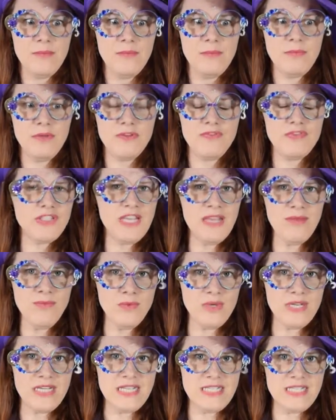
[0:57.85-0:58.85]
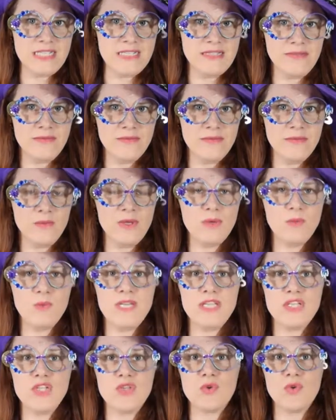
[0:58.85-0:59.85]
But for some reason, when
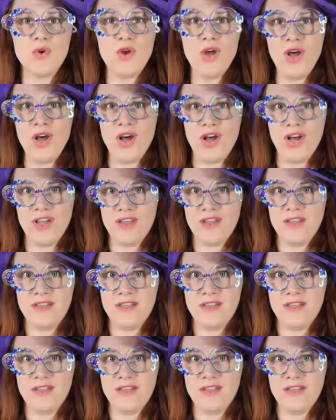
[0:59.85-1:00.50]
we draw,